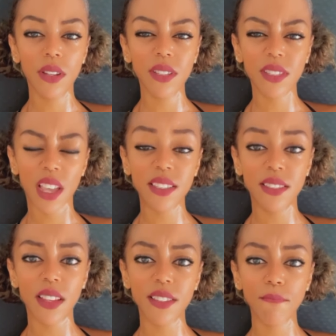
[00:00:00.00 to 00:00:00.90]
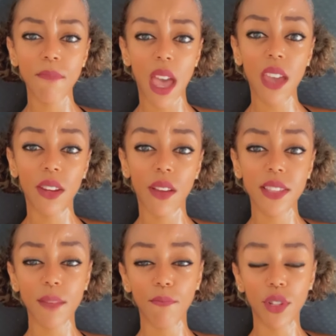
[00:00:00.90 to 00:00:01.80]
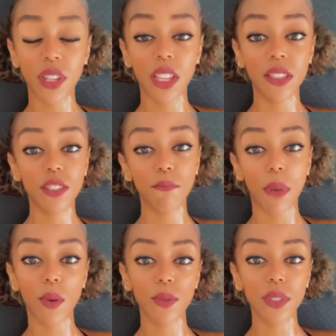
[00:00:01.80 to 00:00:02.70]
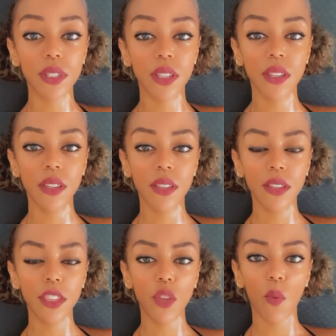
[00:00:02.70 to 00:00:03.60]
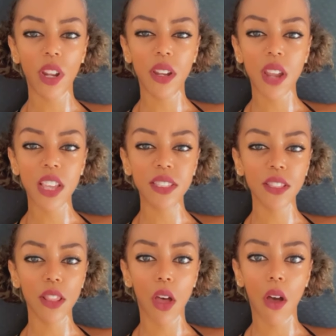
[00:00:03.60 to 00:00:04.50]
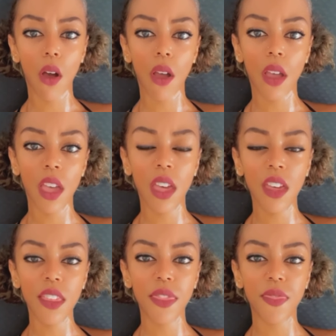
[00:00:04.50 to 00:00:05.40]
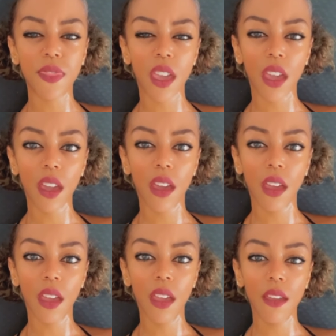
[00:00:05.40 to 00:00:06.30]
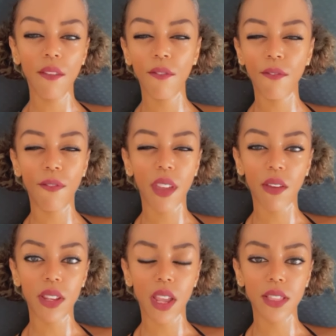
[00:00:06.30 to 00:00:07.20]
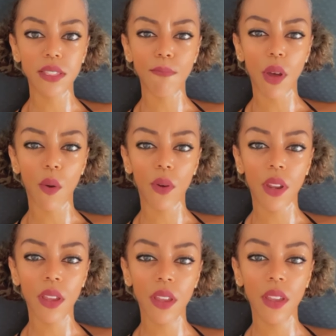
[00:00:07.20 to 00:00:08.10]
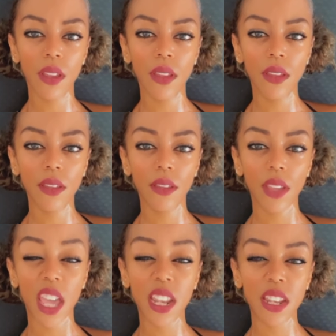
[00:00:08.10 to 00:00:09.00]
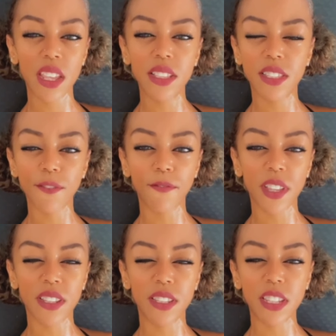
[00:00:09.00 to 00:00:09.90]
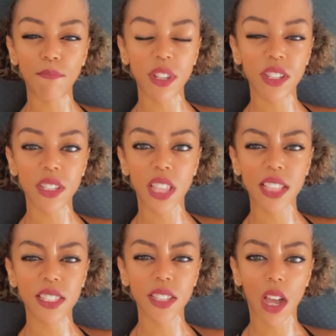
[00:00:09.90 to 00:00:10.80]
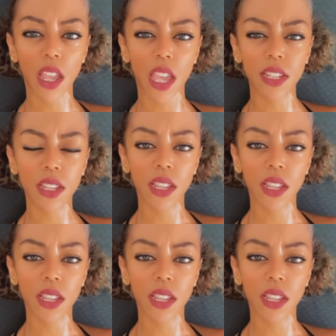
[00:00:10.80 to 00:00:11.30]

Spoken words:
Size does matter as it pertains to bones. You want a nice, long, thick, very dense bone, and it needs to fit deep into that socket